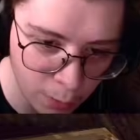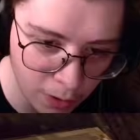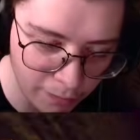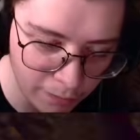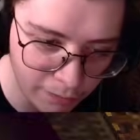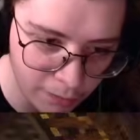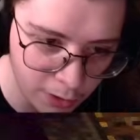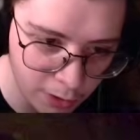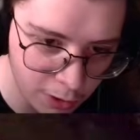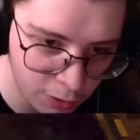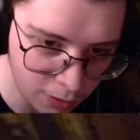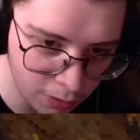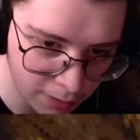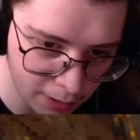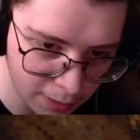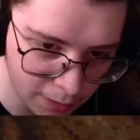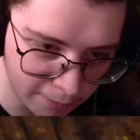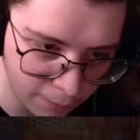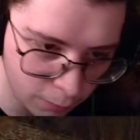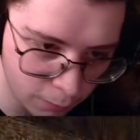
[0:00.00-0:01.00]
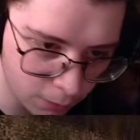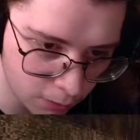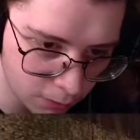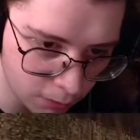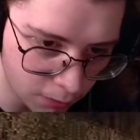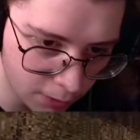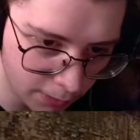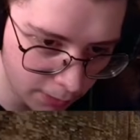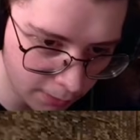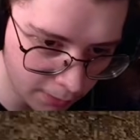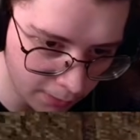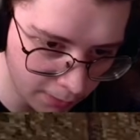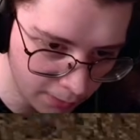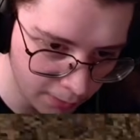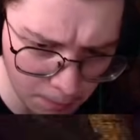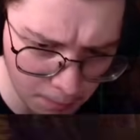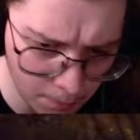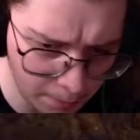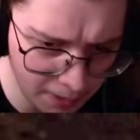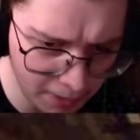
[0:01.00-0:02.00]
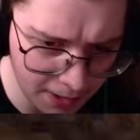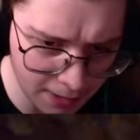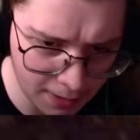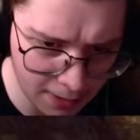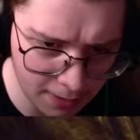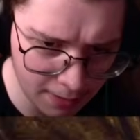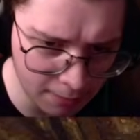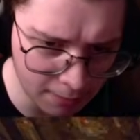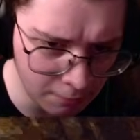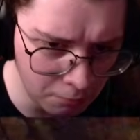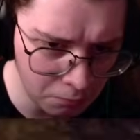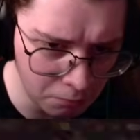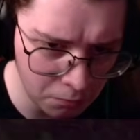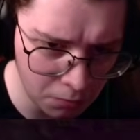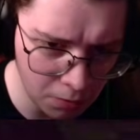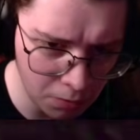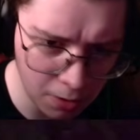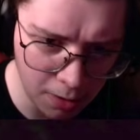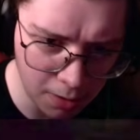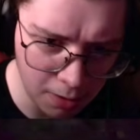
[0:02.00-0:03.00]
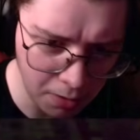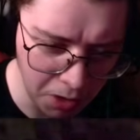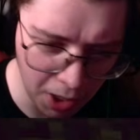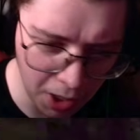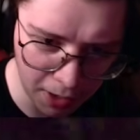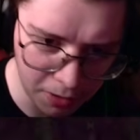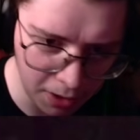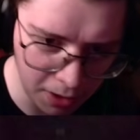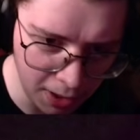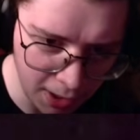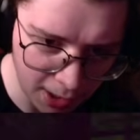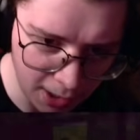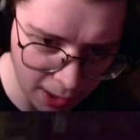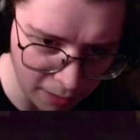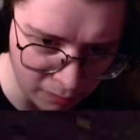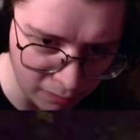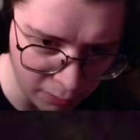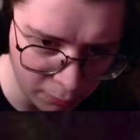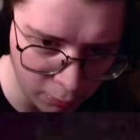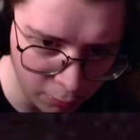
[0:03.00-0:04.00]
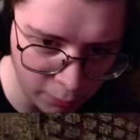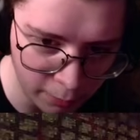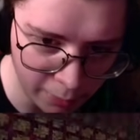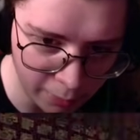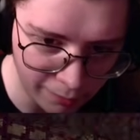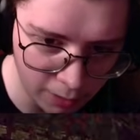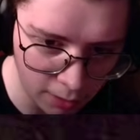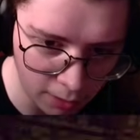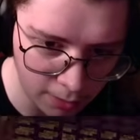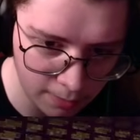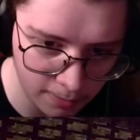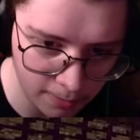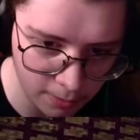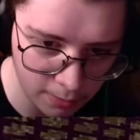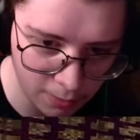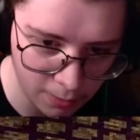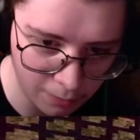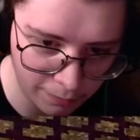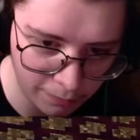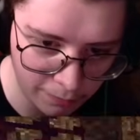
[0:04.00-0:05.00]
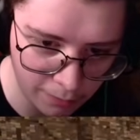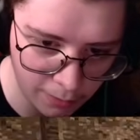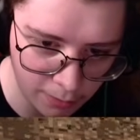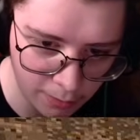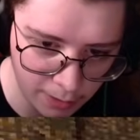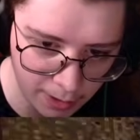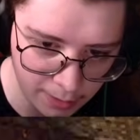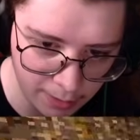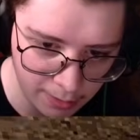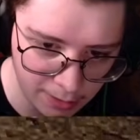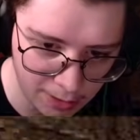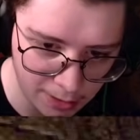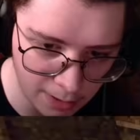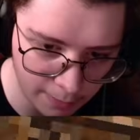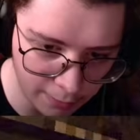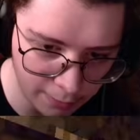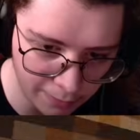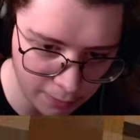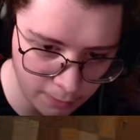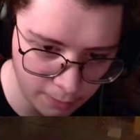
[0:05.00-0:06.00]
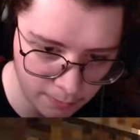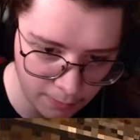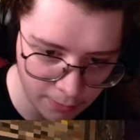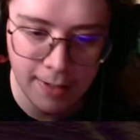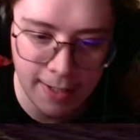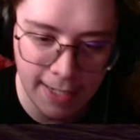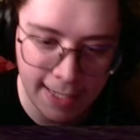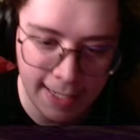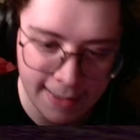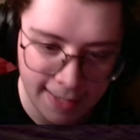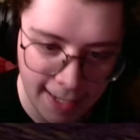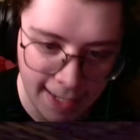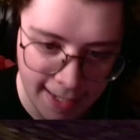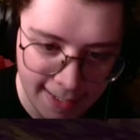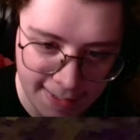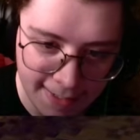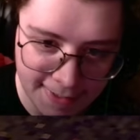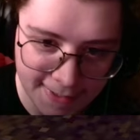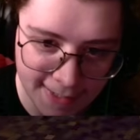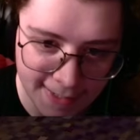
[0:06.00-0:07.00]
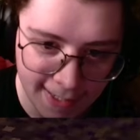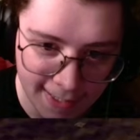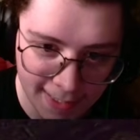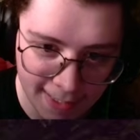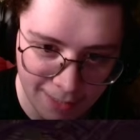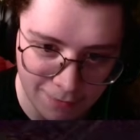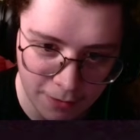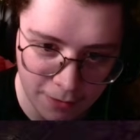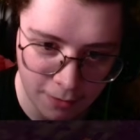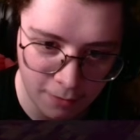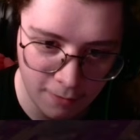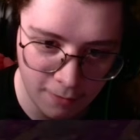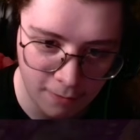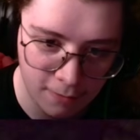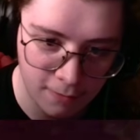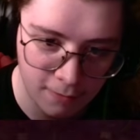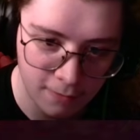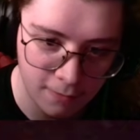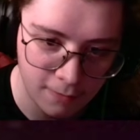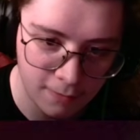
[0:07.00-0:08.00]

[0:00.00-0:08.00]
footage on this floor alone beats, I think, every room we've talked about so far. At least some of them. And that is not even all.